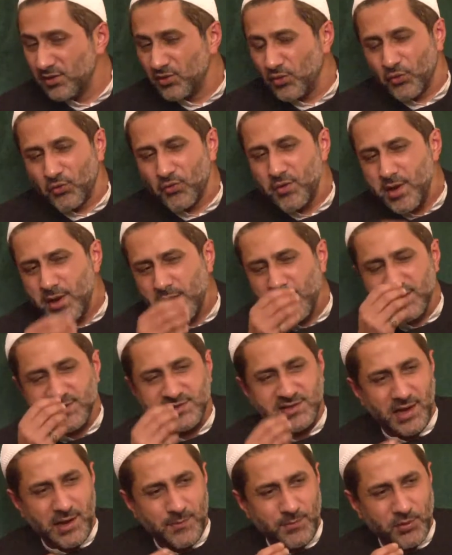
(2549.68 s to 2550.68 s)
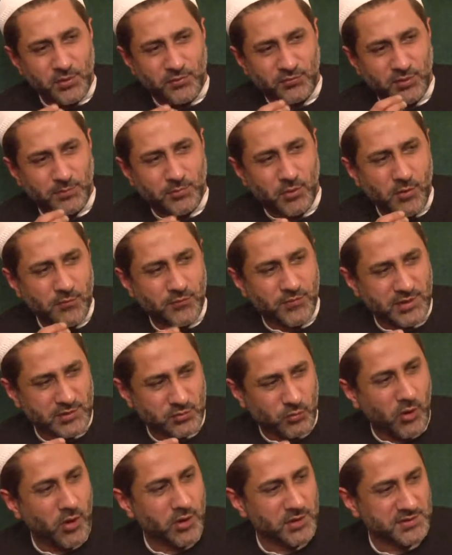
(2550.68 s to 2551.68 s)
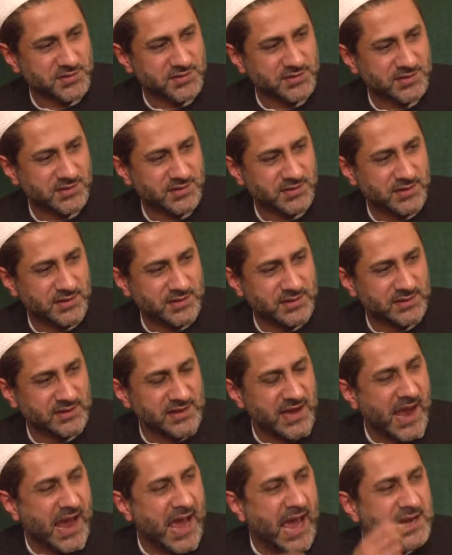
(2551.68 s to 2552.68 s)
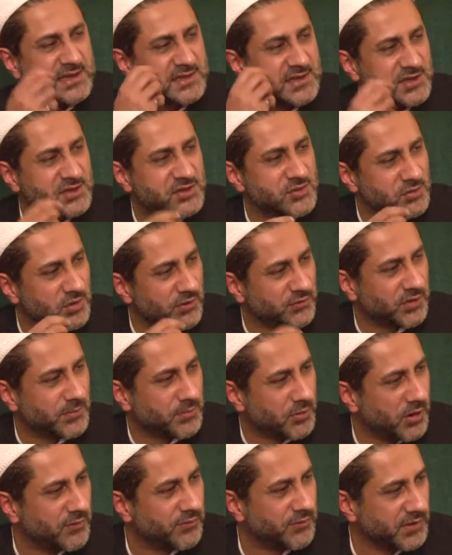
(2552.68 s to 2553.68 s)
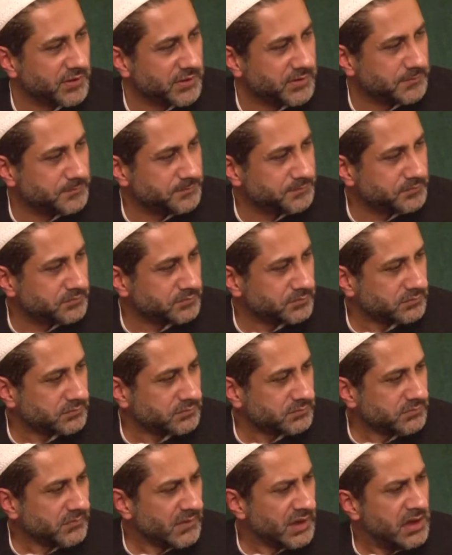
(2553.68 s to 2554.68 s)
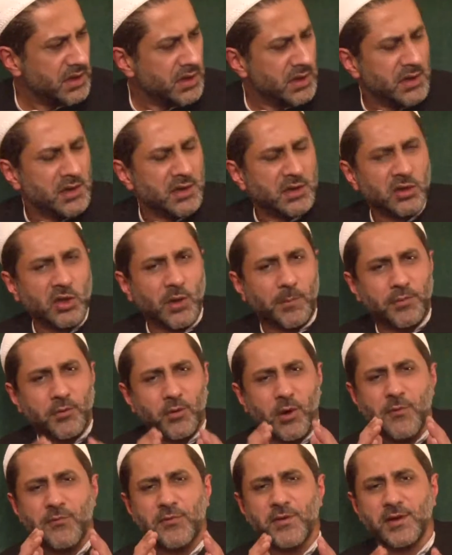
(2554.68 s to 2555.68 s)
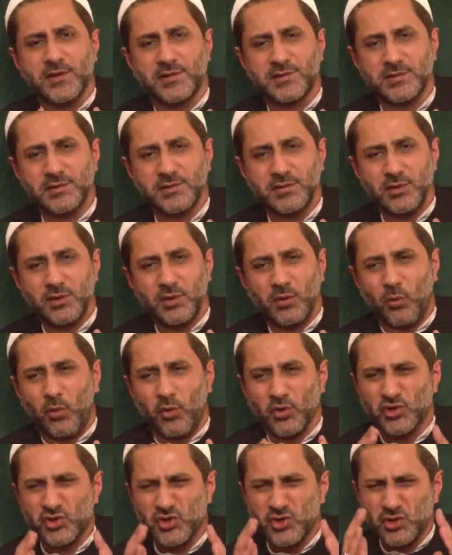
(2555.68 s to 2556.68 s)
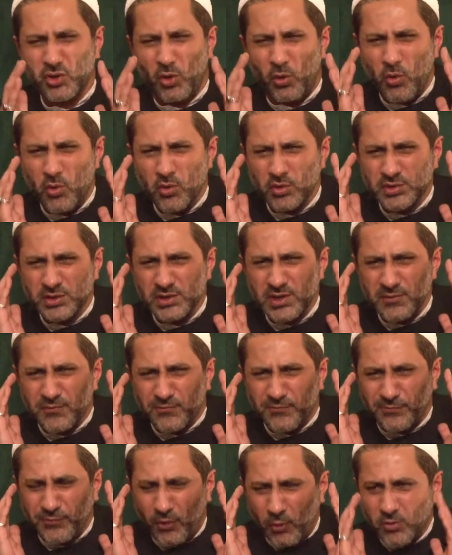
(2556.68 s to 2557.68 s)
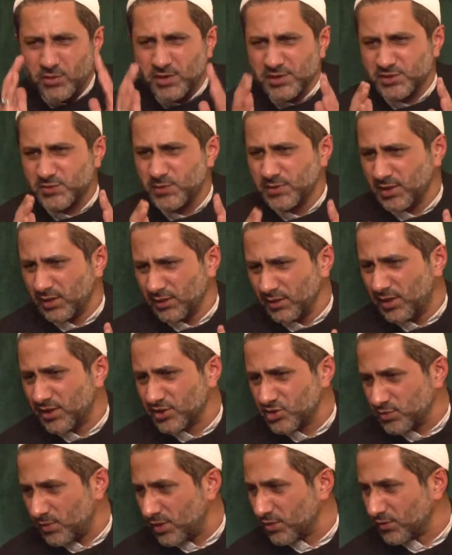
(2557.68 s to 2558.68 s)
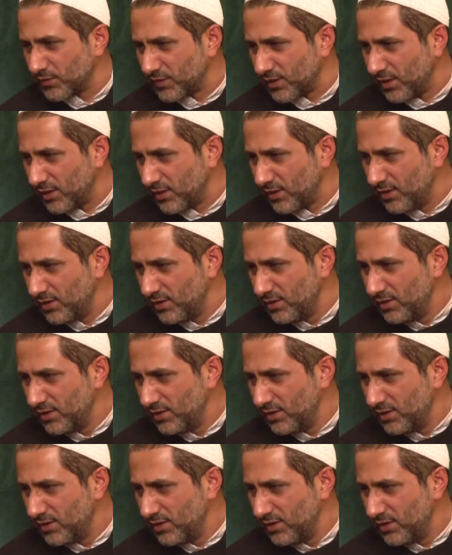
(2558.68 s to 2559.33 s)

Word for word: The real example of the Prophet was the attitude of the Prophet. The Prophet was totally focused with Allah subhanahu wa ta'ala.